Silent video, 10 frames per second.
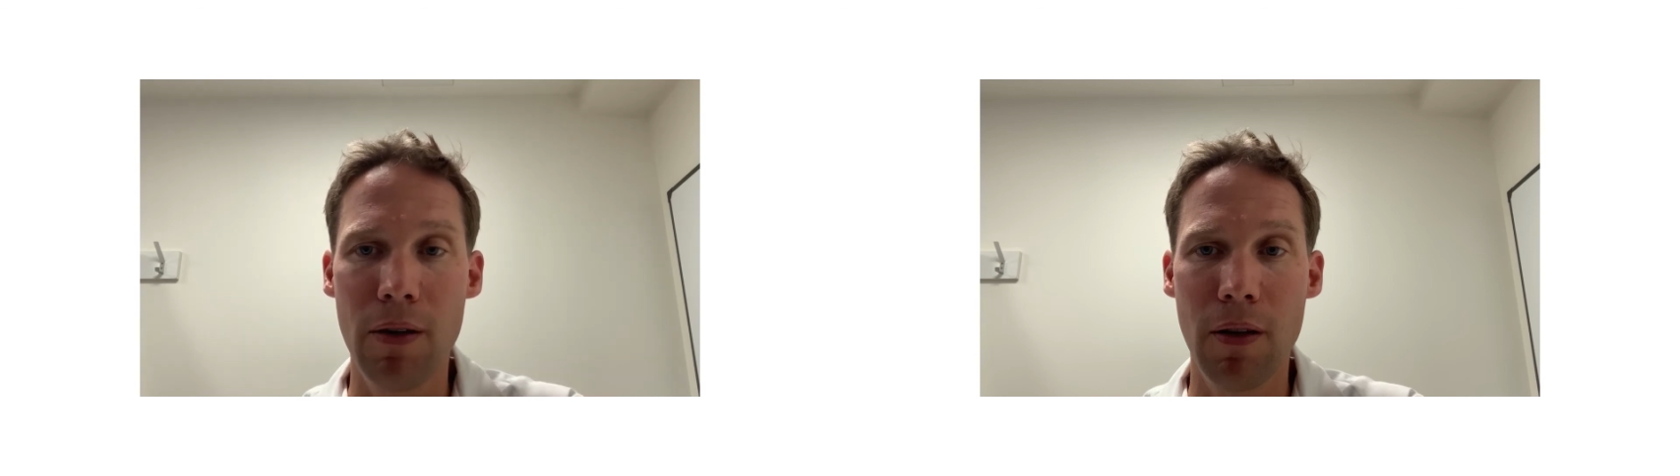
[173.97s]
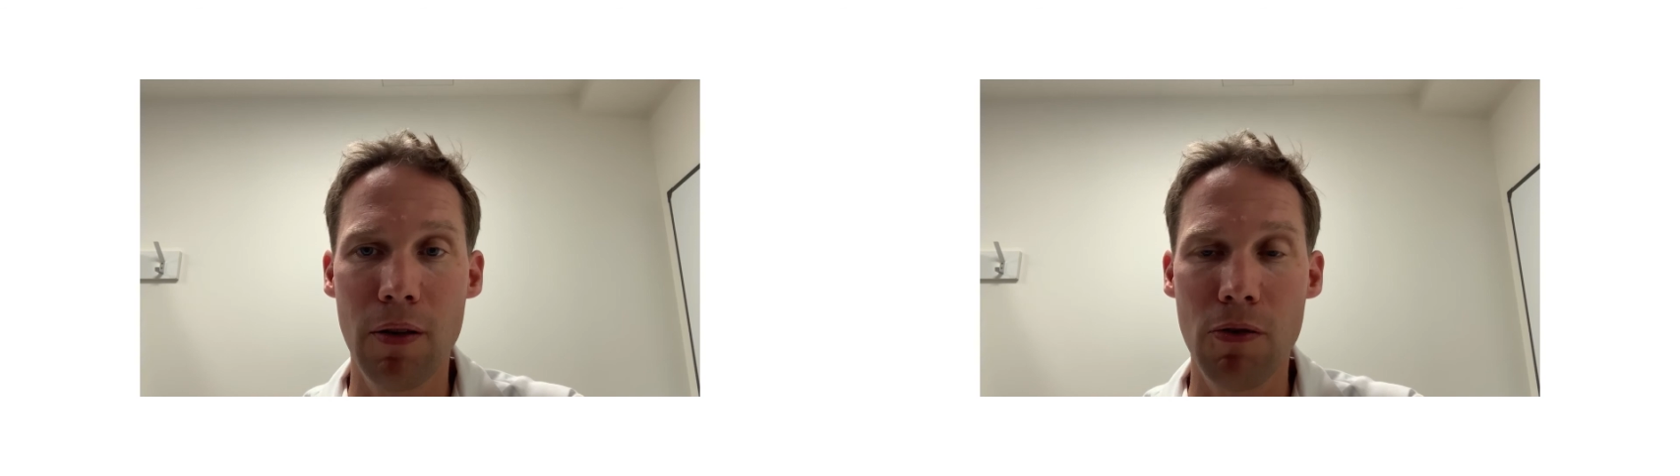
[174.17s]

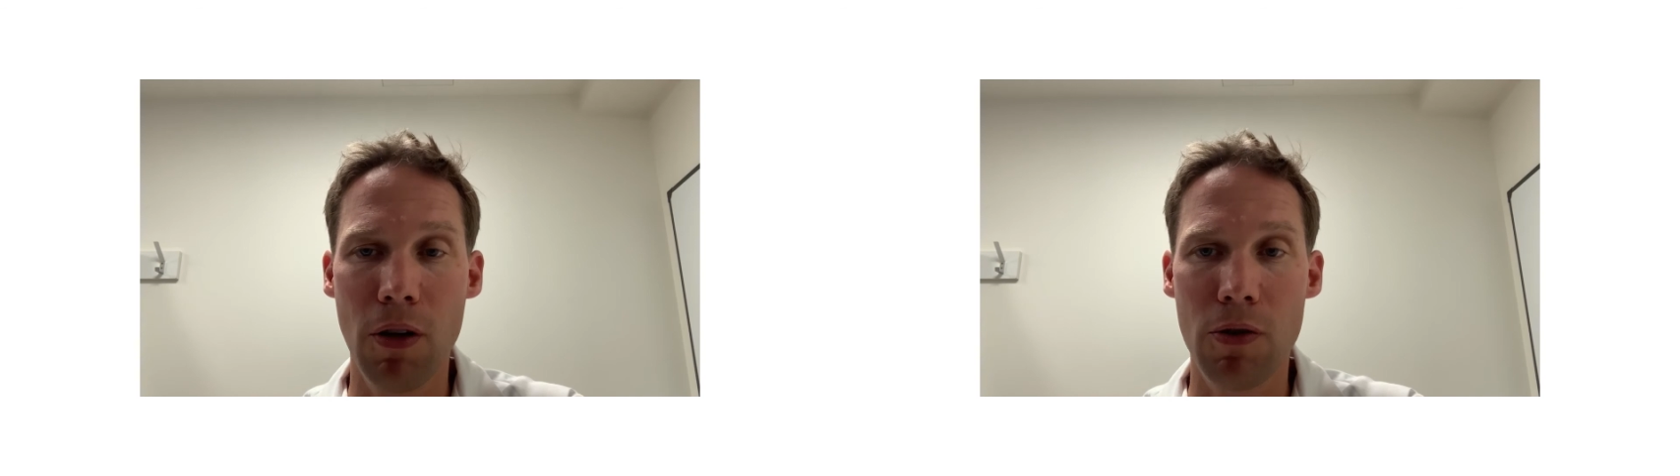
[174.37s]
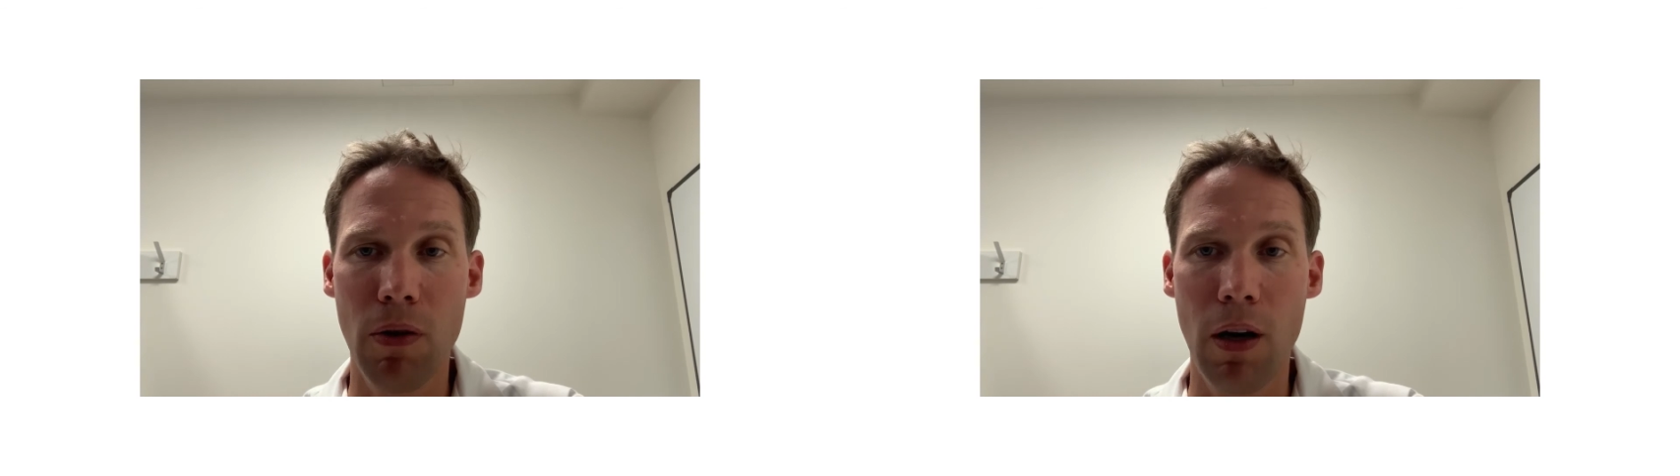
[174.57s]
to the
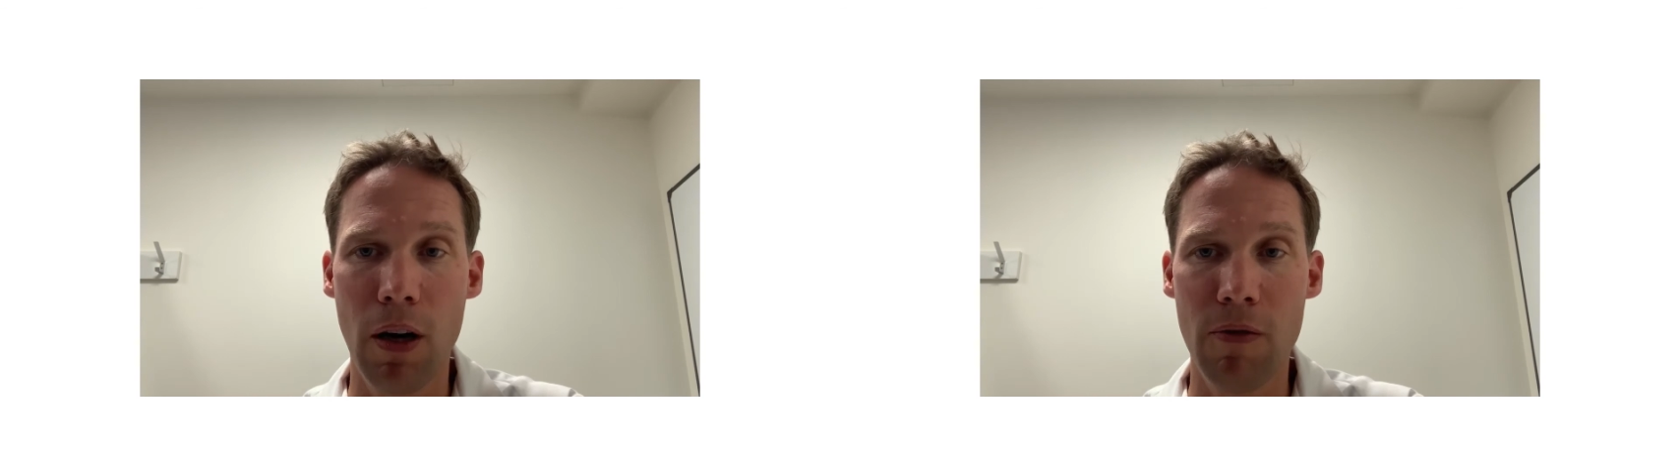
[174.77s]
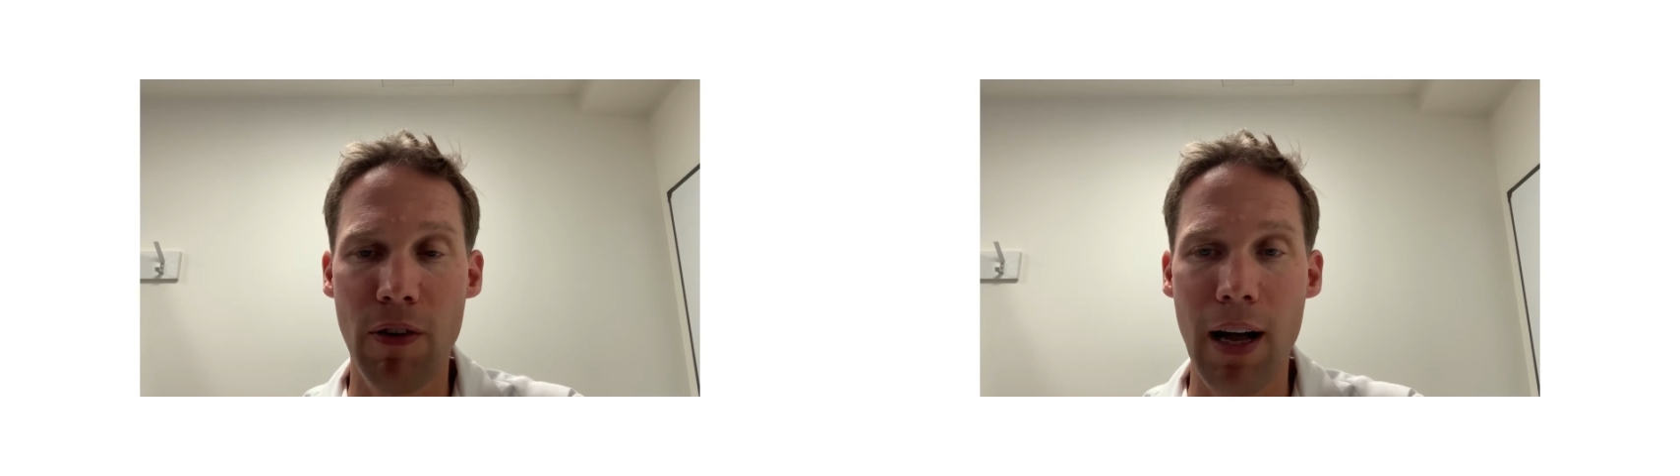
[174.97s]
structural
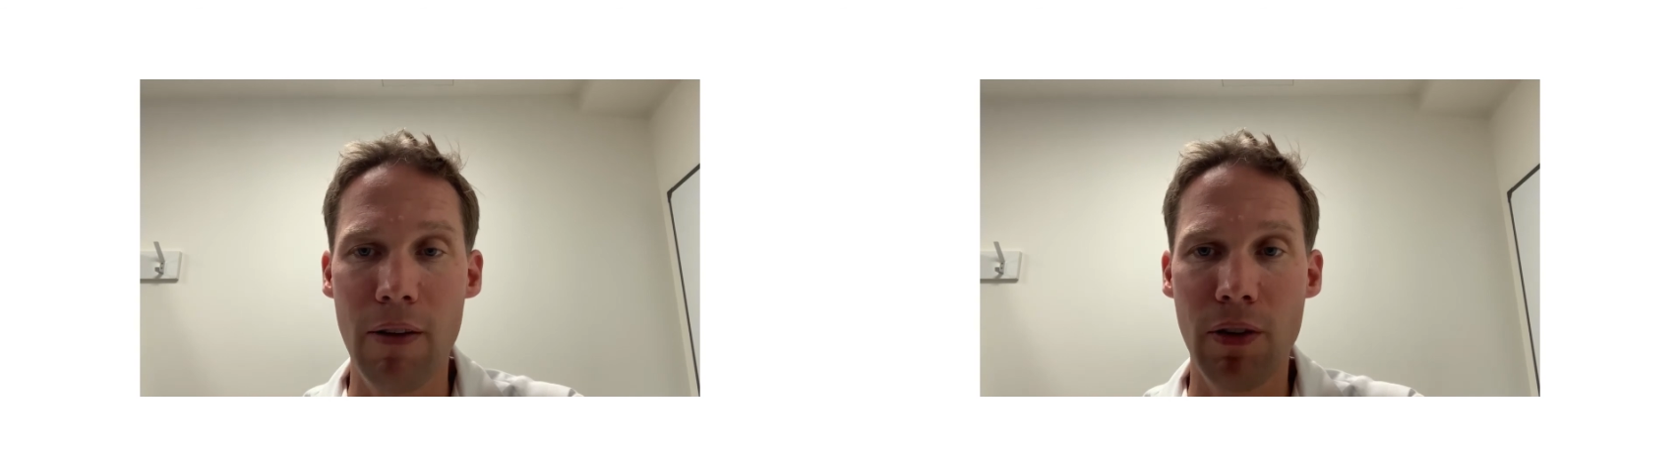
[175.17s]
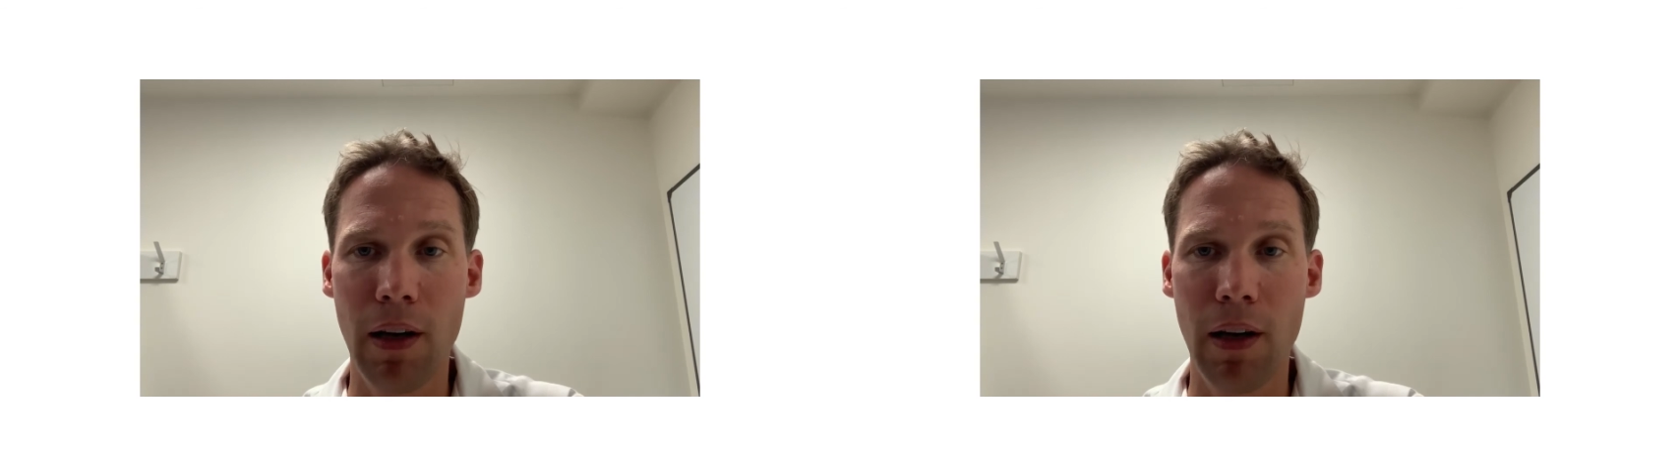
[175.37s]
heart valve